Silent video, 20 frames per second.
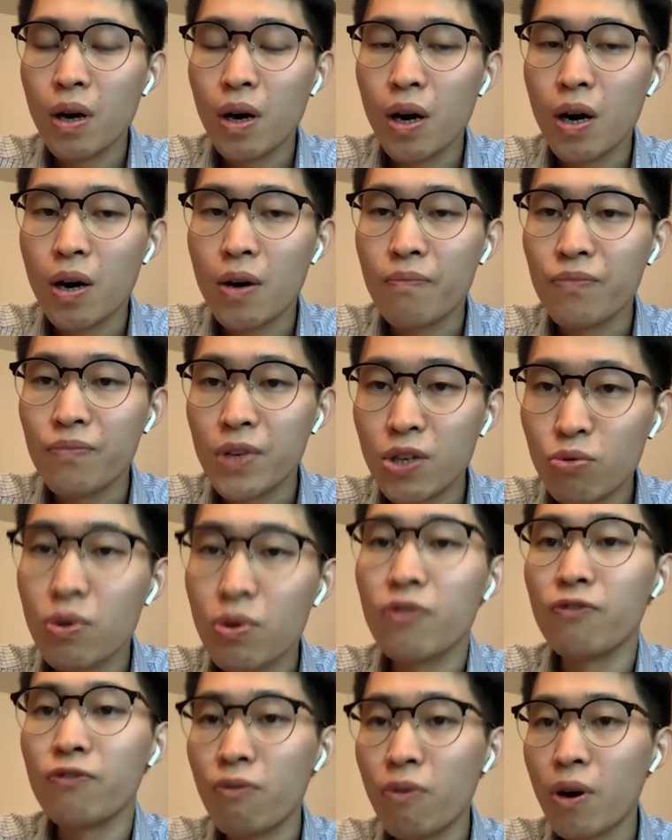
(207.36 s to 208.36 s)
um, this
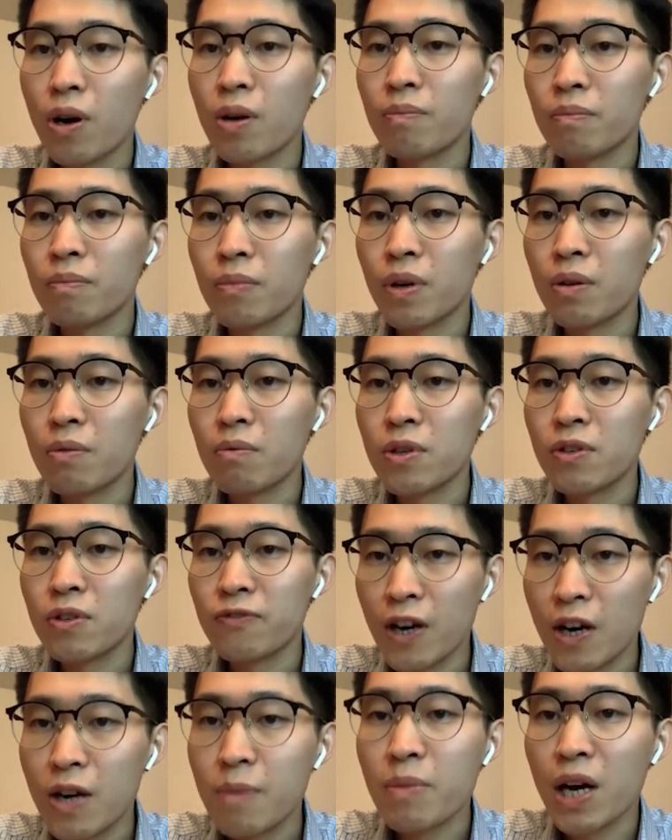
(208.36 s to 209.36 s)
reform was
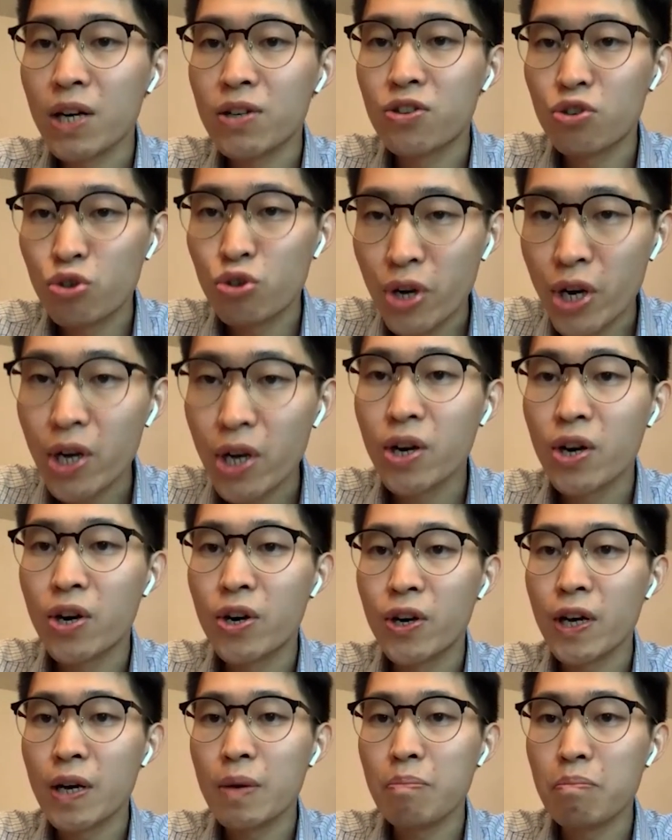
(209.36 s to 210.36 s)
very much
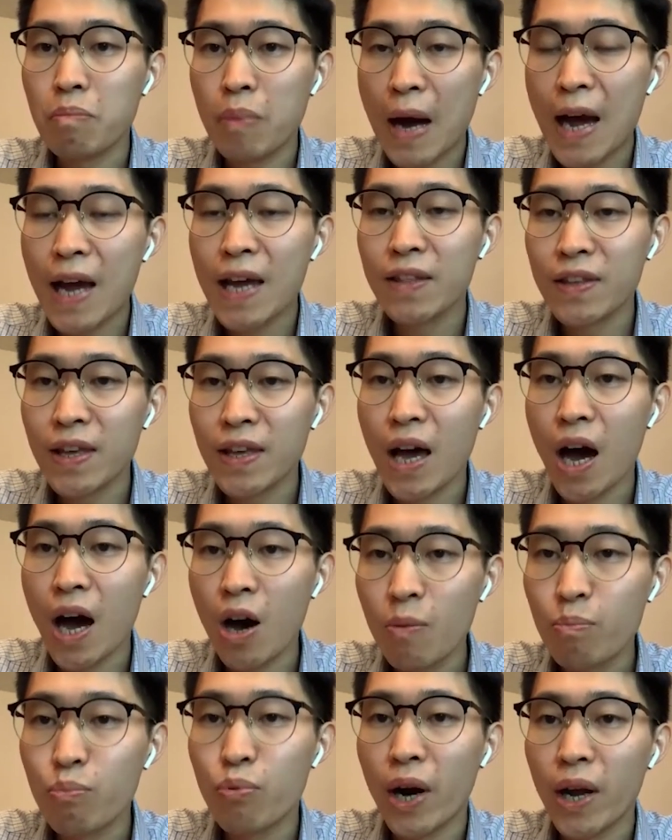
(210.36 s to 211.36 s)
triggered by the
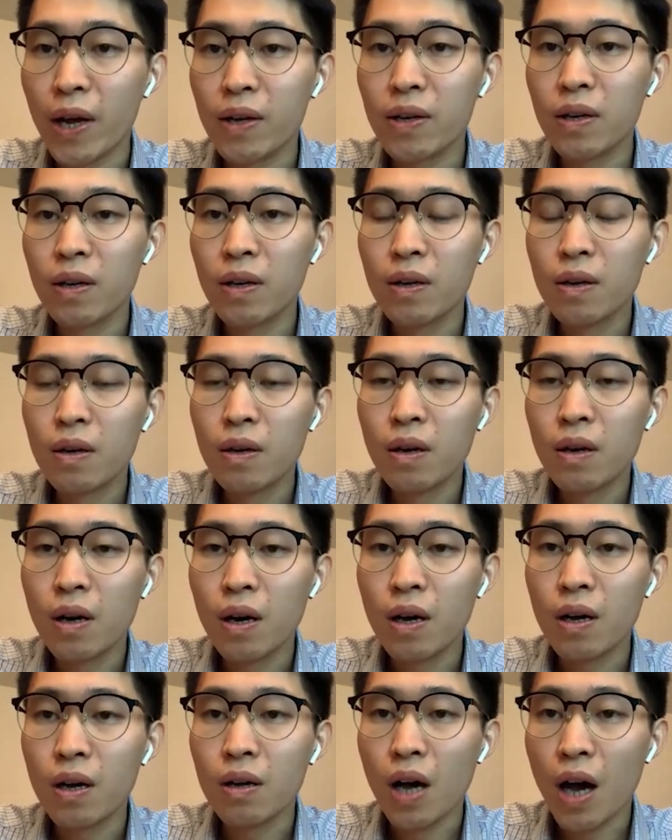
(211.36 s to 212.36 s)
outbreak
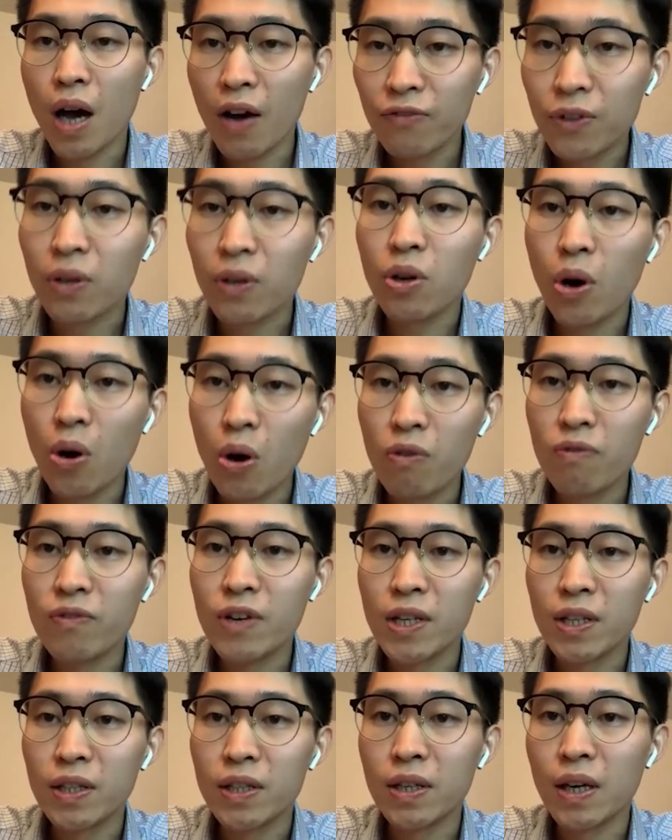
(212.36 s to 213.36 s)
uh, of the
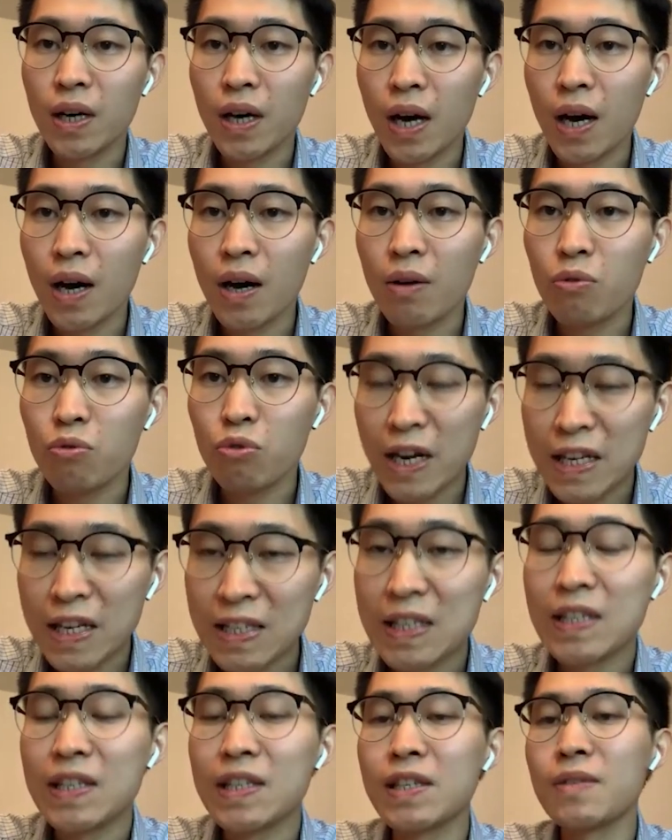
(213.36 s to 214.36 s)
COVID uh,
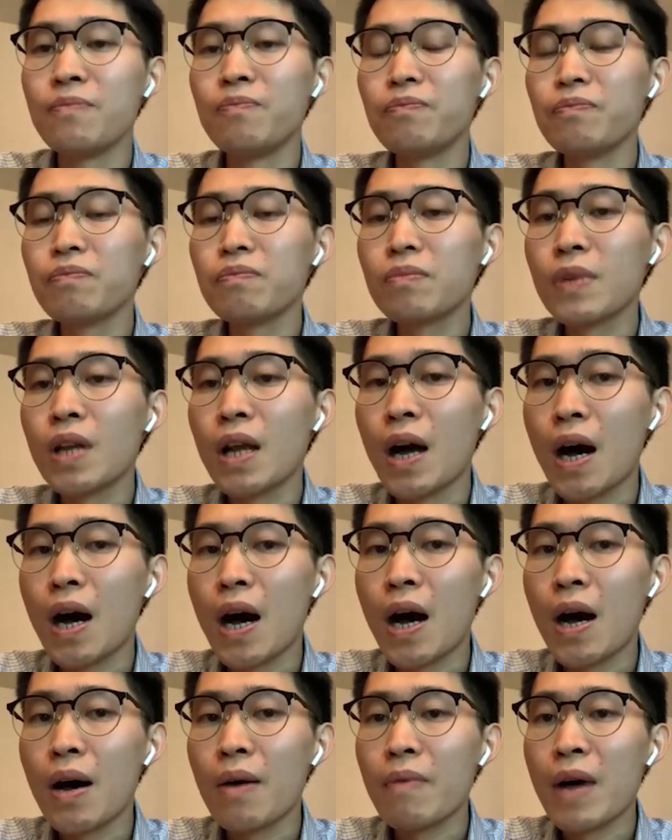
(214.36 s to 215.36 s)
crisis.
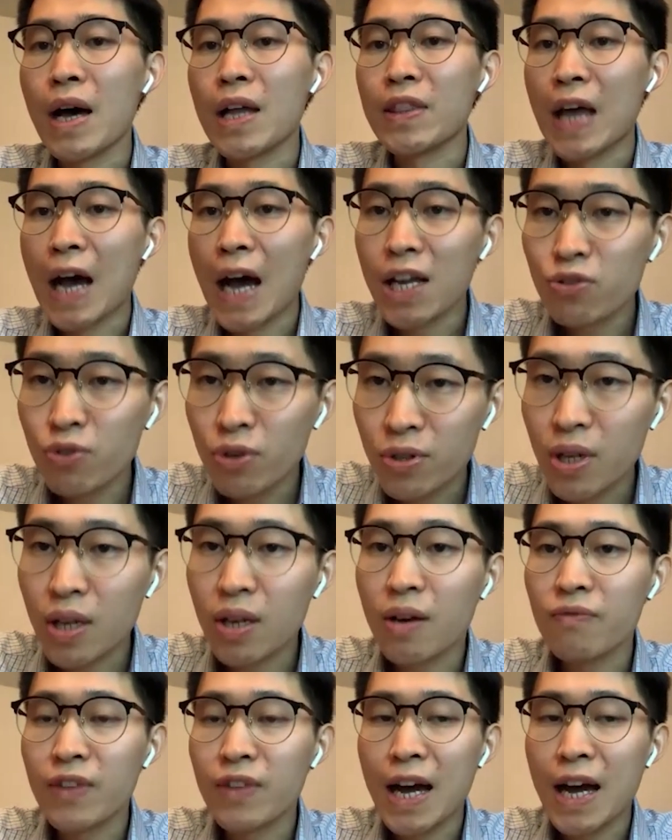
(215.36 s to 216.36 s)
Uh, and as a
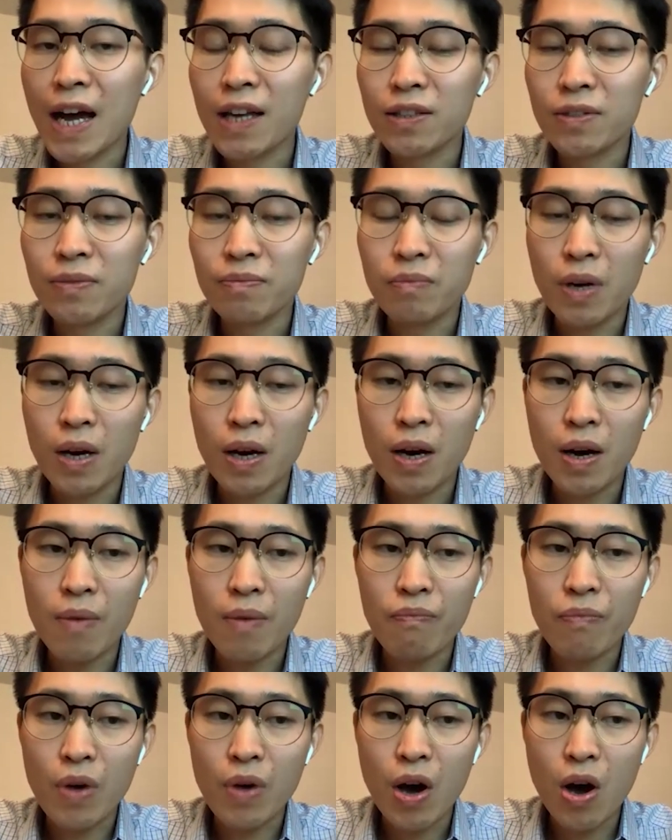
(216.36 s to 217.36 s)
result of that,
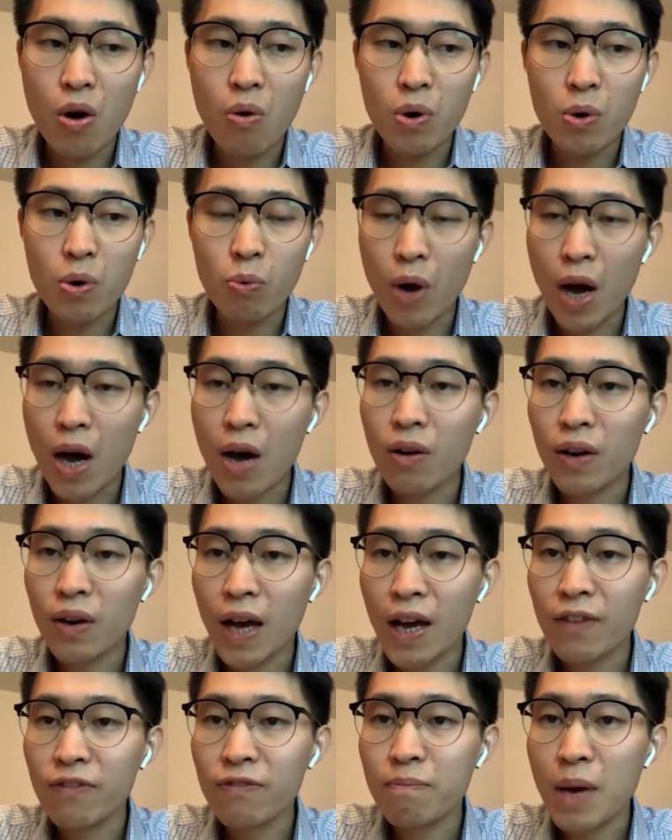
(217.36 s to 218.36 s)
um, our
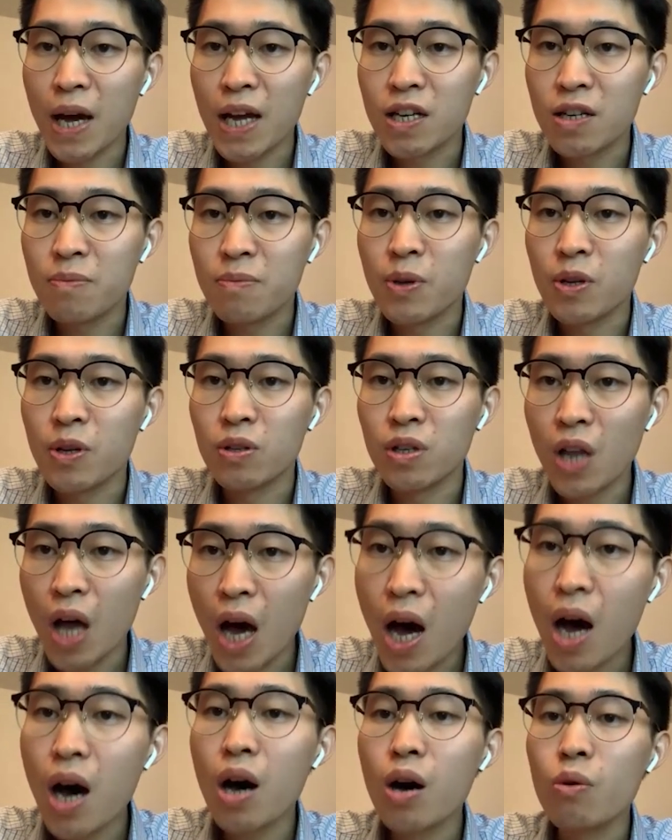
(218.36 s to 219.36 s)
wildlife management
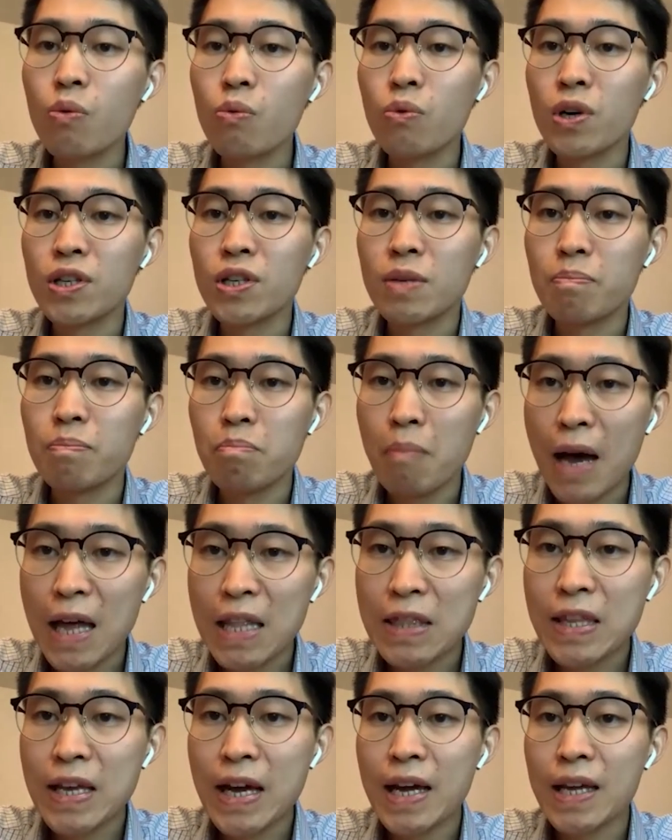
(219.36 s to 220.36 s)
law was
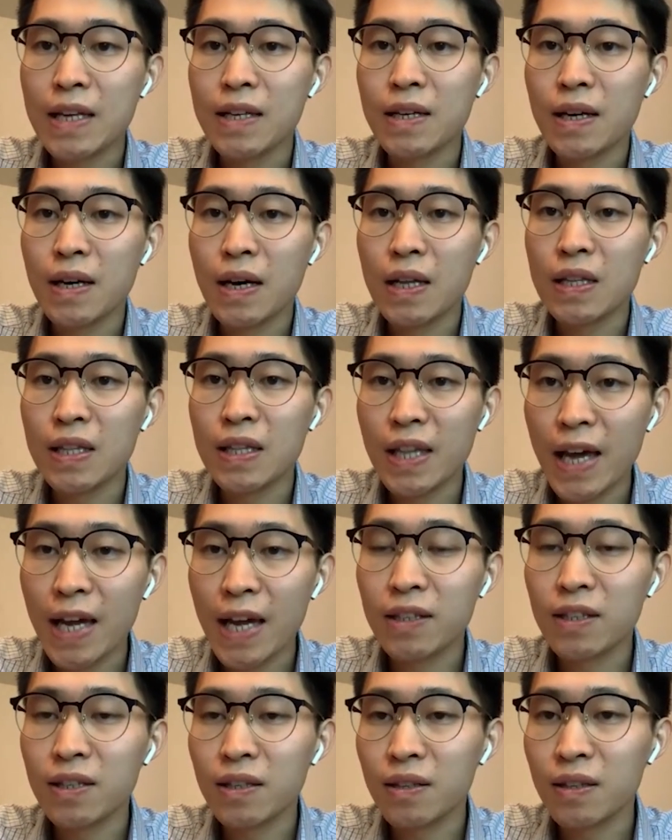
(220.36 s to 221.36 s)
mandated
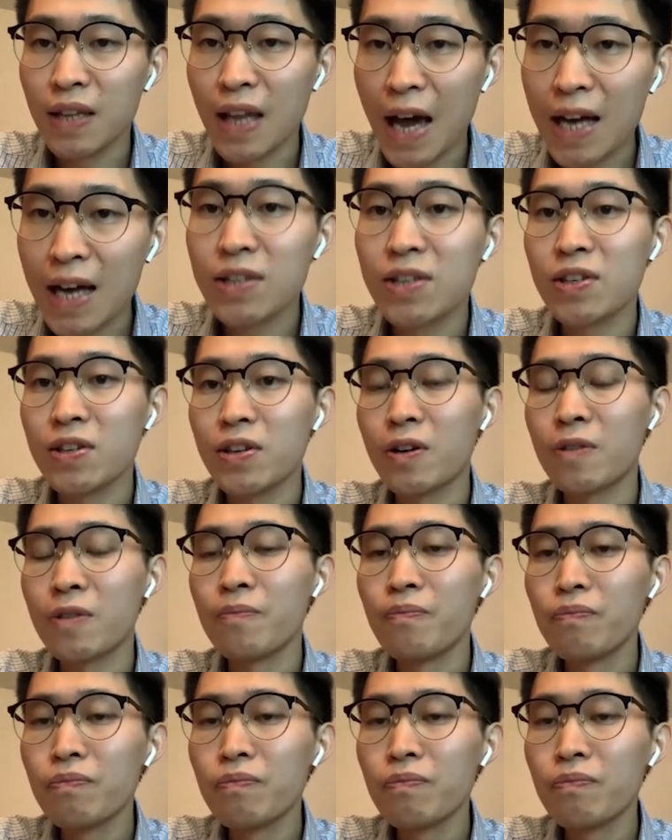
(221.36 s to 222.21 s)
late last year.